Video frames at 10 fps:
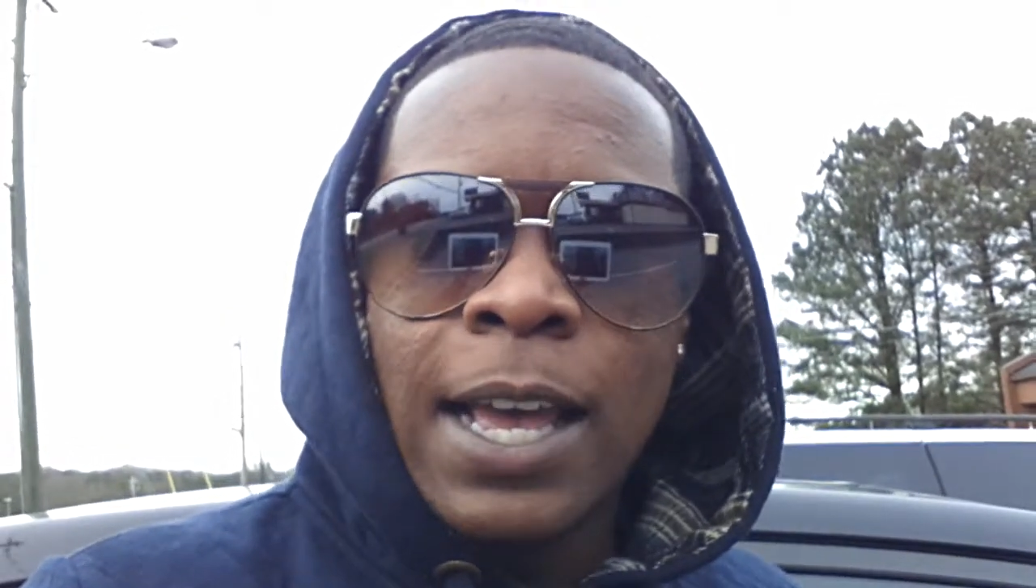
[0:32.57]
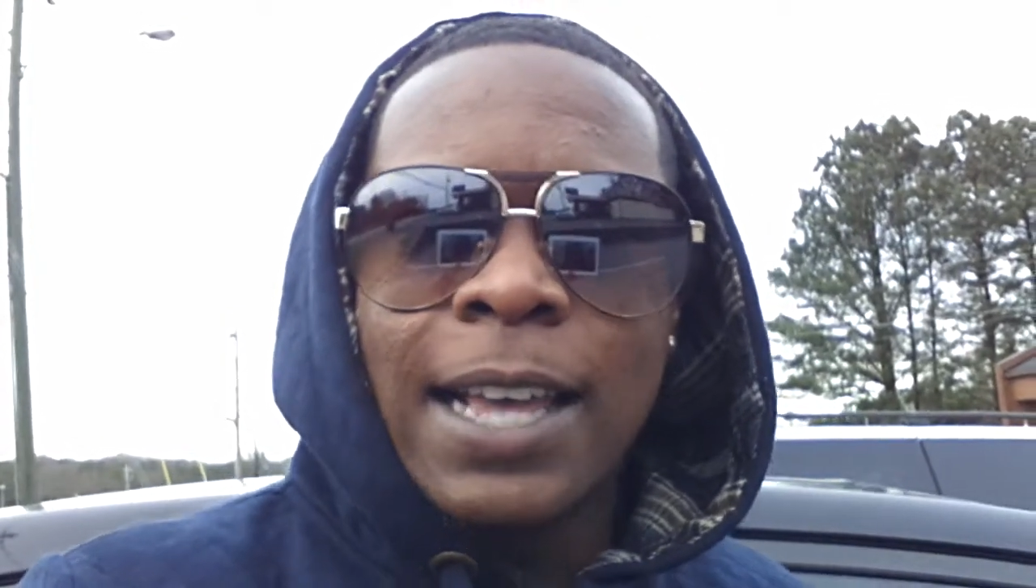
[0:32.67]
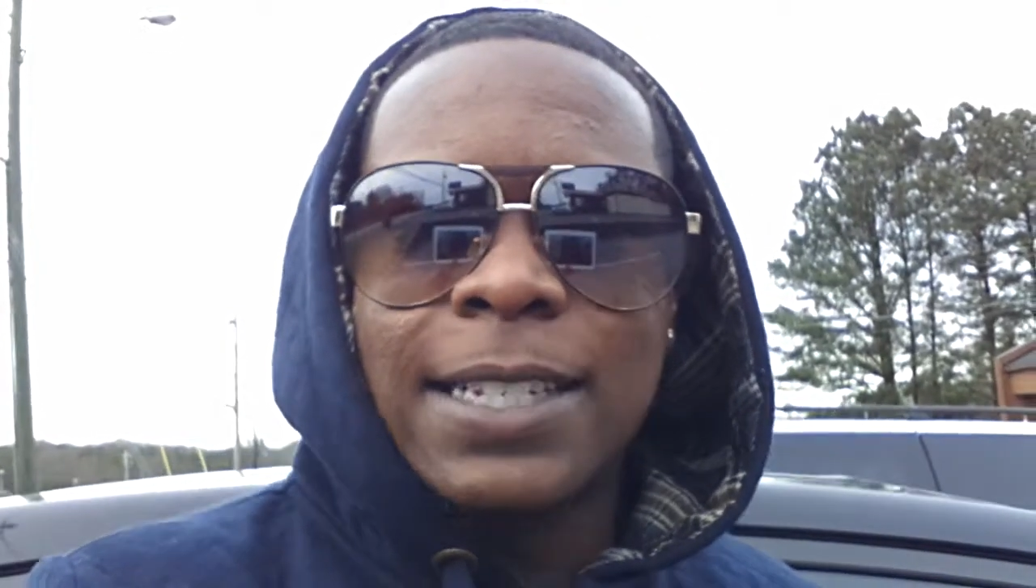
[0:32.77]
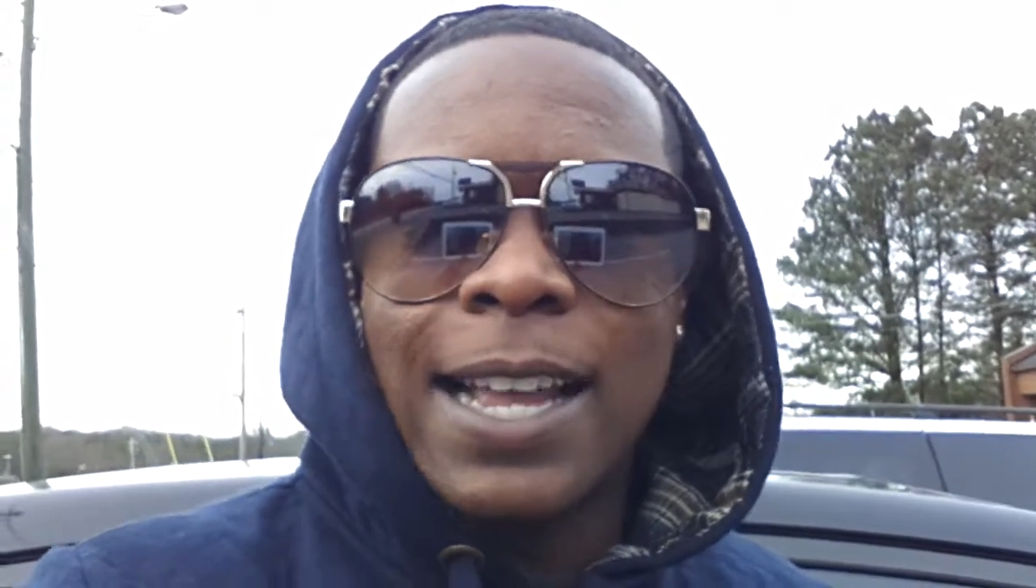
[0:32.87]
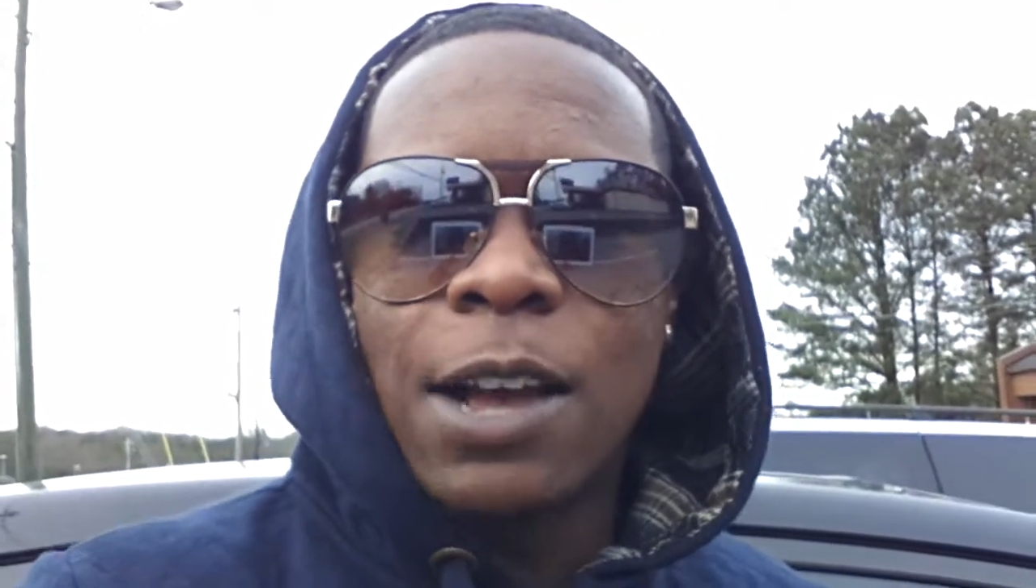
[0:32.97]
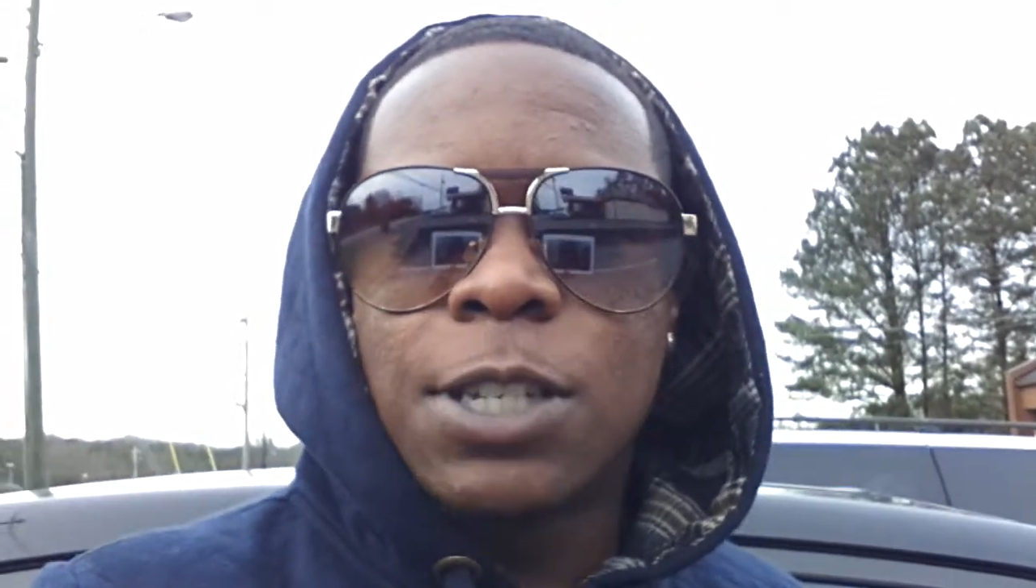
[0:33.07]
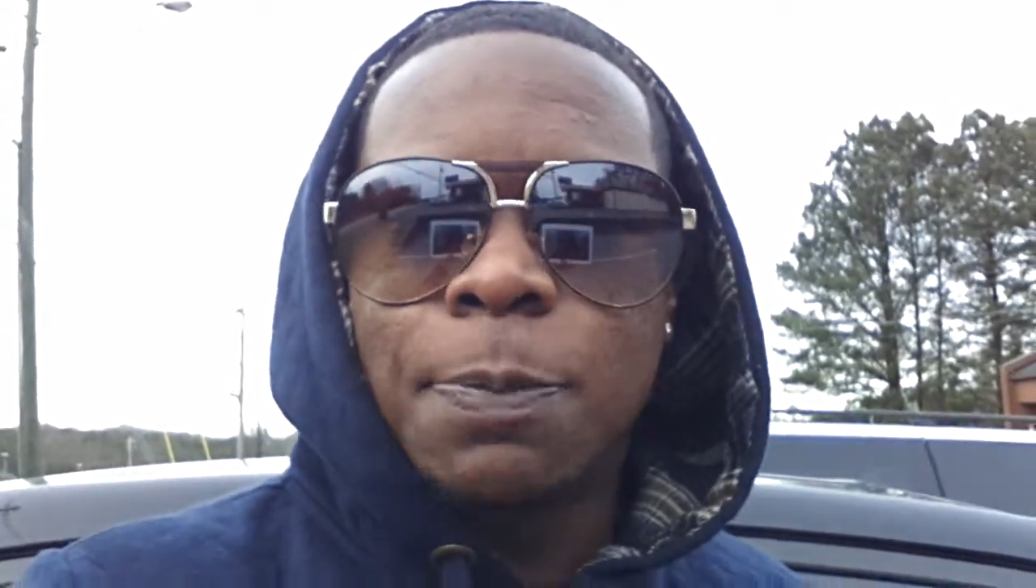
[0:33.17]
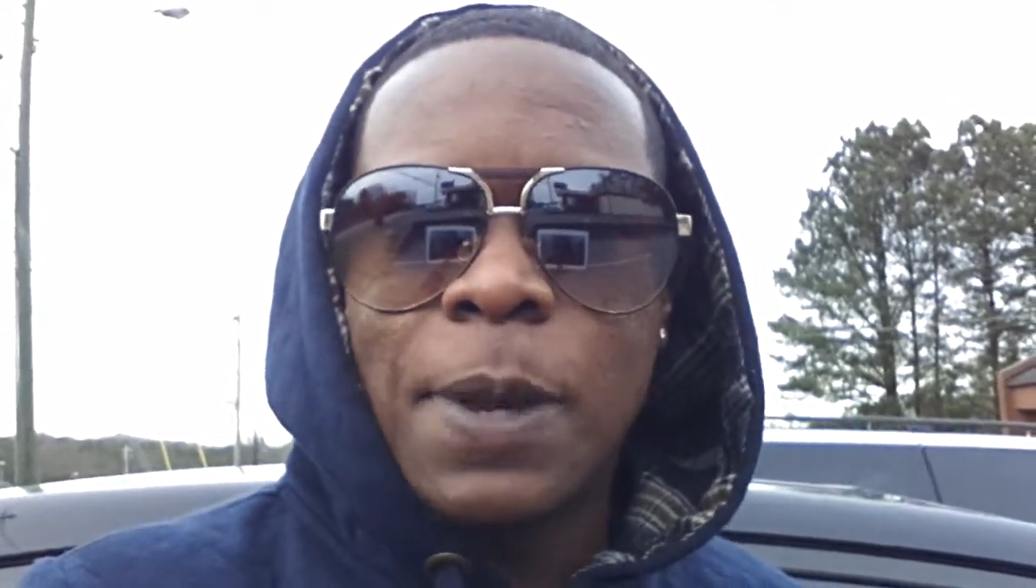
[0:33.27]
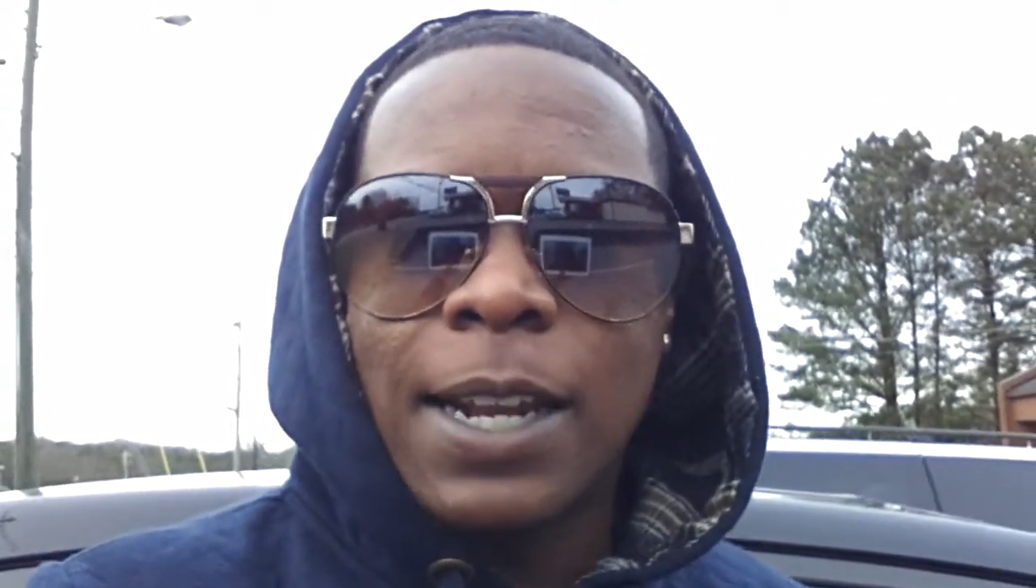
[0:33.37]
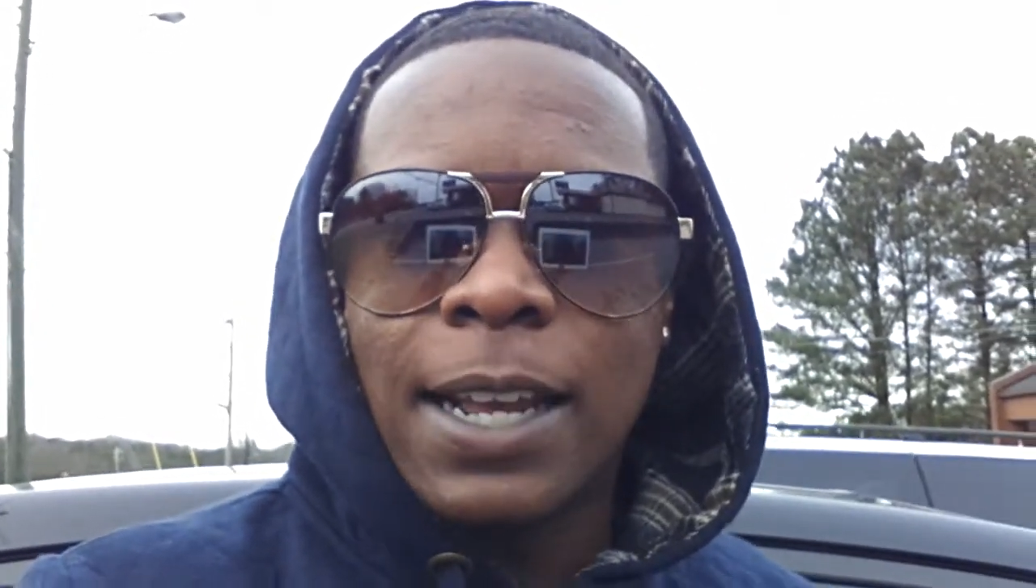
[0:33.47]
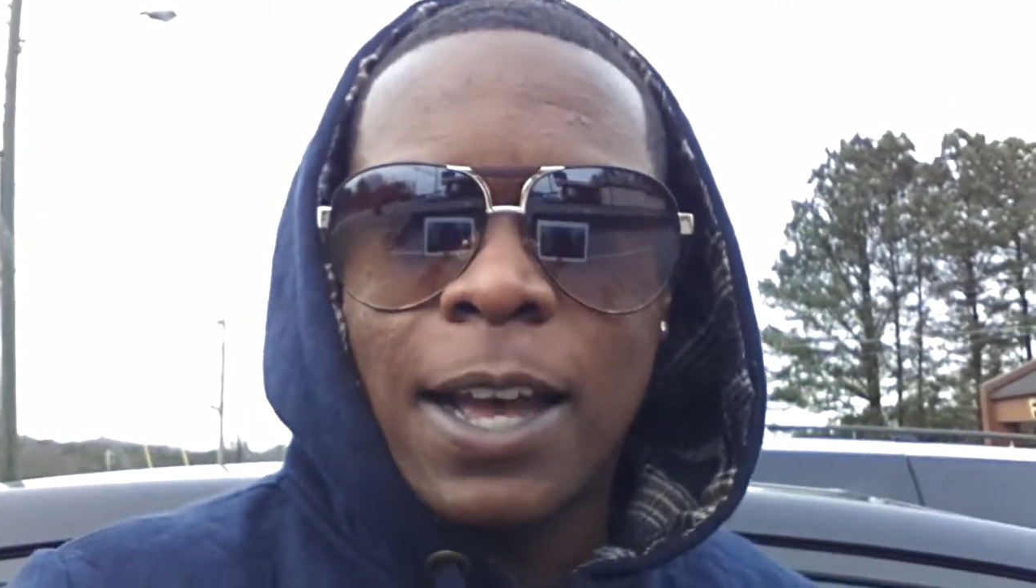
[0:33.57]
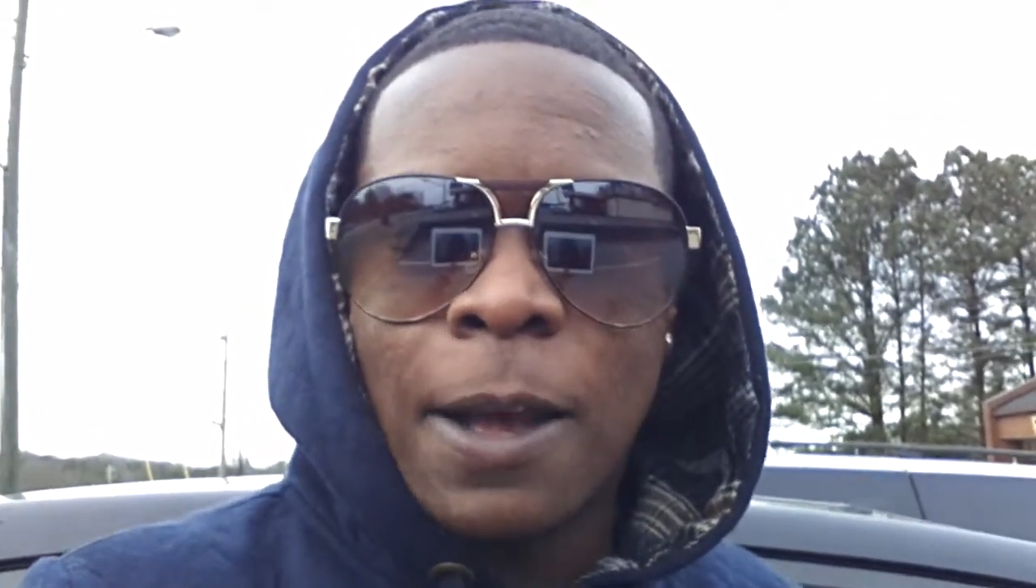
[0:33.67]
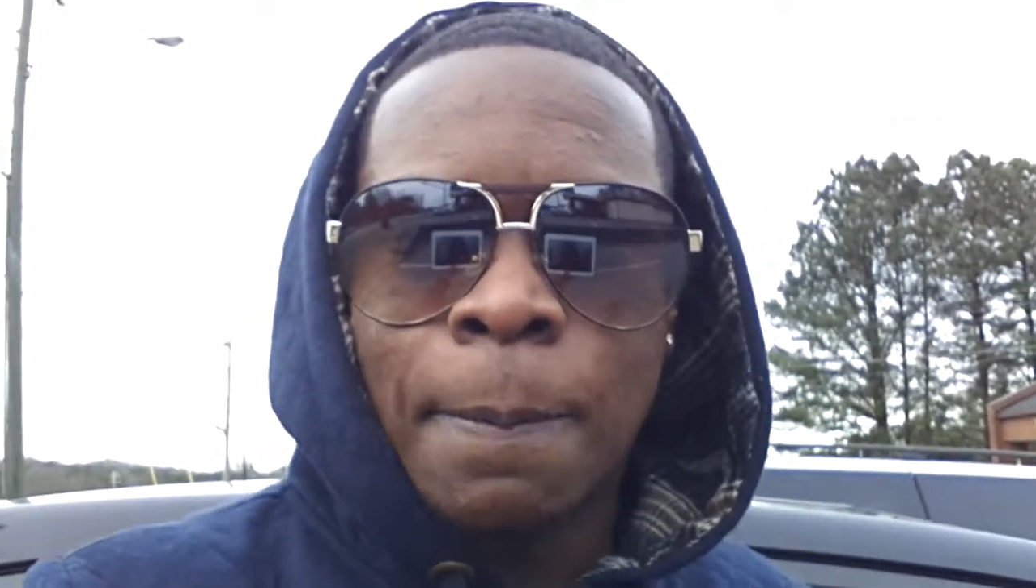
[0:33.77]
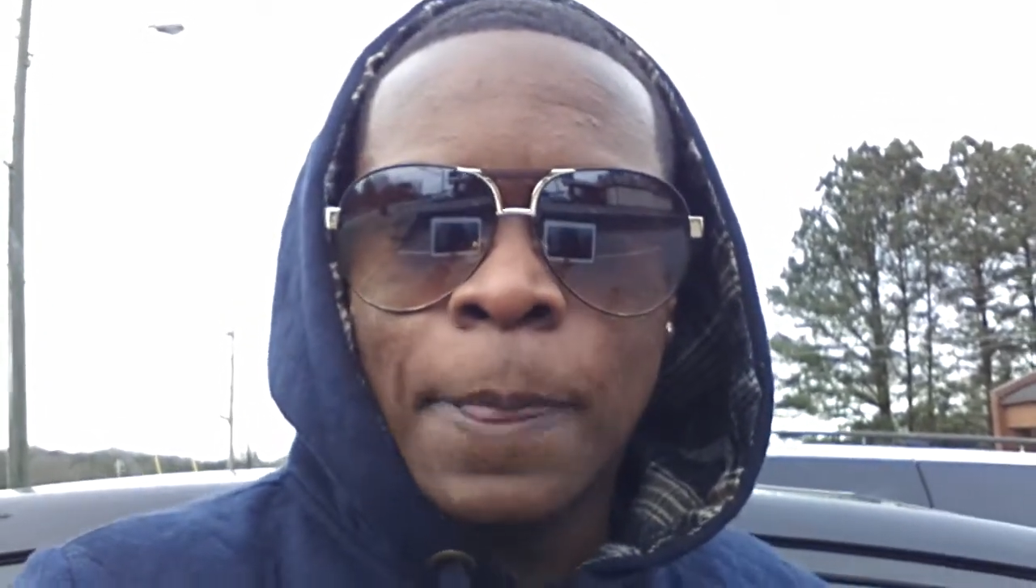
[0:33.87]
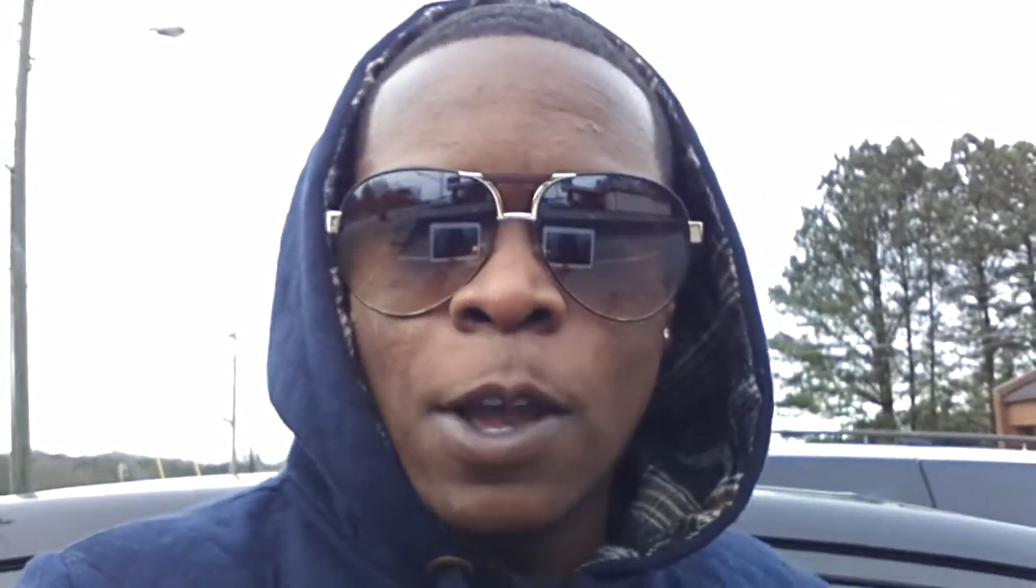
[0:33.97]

is now speeding up.